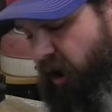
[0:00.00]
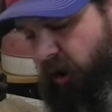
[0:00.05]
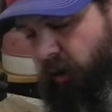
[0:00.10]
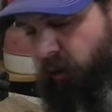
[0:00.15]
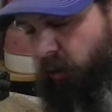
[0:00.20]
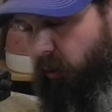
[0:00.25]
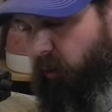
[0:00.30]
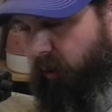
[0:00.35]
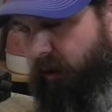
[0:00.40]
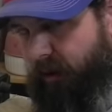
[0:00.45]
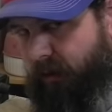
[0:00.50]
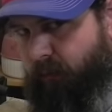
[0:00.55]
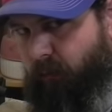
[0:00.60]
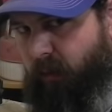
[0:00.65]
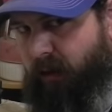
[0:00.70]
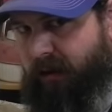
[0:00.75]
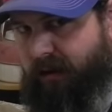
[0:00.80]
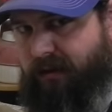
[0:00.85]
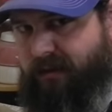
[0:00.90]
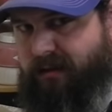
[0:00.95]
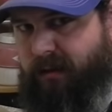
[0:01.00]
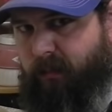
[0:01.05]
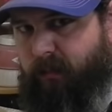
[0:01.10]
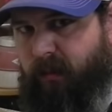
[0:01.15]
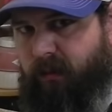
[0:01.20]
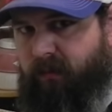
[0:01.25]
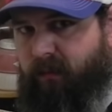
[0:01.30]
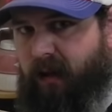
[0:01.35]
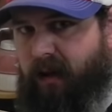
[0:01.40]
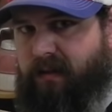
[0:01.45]
general, it really
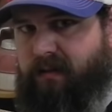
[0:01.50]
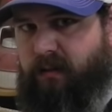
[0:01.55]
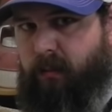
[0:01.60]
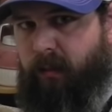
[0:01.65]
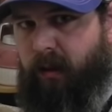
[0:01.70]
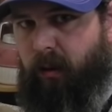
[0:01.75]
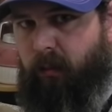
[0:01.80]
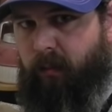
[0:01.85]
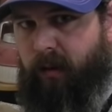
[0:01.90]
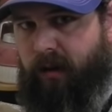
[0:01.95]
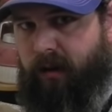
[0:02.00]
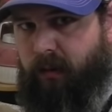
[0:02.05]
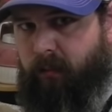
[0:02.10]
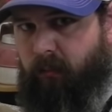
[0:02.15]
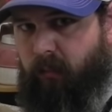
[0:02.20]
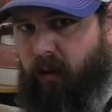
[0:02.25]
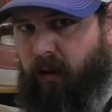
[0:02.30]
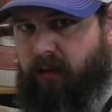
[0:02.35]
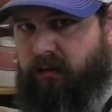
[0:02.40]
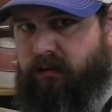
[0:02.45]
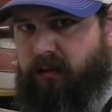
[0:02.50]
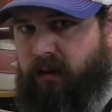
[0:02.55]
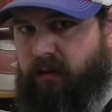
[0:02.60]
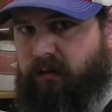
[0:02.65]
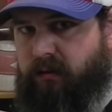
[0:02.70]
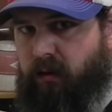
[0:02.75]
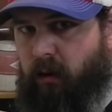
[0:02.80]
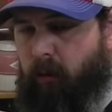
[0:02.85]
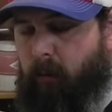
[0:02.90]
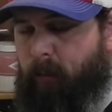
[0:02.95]
simplifies the belt-making
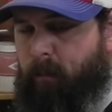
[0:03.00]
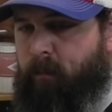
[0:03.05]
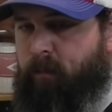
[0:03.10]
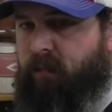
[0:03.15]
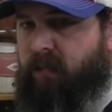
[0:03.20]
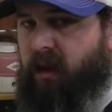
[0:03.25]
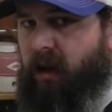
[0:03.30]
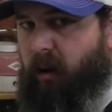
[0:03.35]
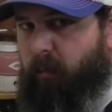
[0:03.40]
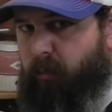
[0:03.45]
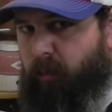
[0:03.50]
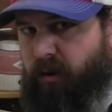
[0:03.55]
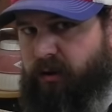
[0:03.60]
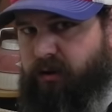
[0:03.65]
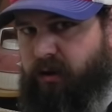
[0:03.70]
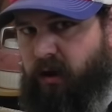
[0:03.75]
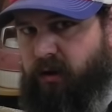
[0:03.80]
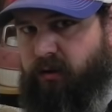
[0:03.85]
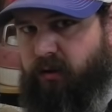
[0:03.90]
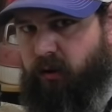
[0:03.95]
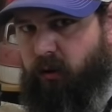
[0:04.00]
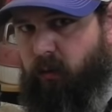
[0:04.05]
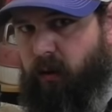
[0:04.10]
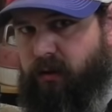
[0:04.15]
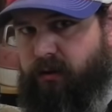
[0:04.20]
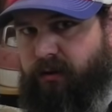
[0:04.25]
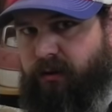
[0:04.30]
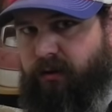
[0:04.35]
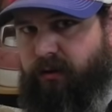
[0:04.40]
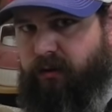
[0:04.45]
process. So I appreciate your
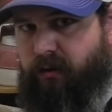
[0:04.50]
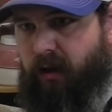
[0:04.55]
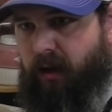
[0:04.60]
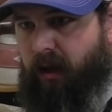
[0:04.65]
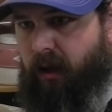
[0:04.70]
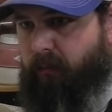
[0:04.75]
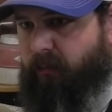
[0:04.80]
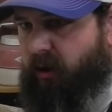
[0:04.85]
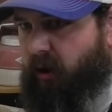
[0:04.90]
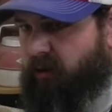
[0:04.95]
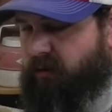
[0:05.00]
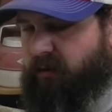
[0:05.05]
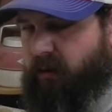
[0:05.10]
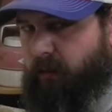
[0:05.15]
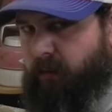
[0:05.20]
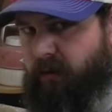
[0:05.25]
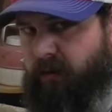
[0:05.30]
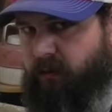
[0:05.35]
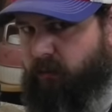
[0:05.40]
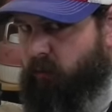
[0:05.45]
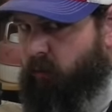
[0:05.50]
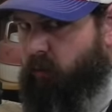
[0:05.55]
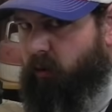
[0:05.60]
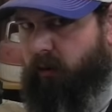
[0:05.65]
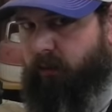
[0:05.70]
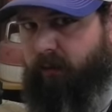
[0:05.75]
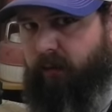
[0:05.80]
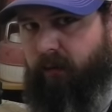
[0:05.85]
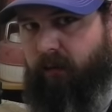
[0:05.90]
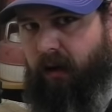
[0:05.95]
questions. Y'all send me some
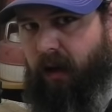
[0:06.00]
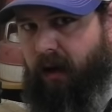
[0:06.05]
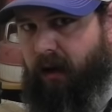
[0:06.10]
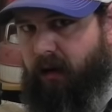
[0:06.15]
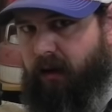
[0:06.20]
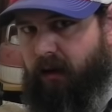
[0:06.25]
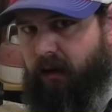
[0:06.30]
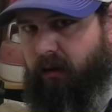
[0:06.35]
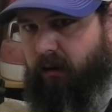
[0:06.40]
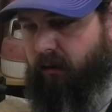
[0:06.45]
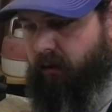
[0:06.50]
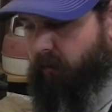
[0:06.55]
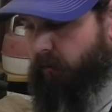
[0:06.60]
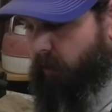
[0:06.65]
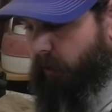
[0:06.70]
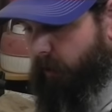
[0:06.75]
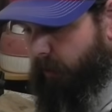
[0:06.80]
more if you've got any other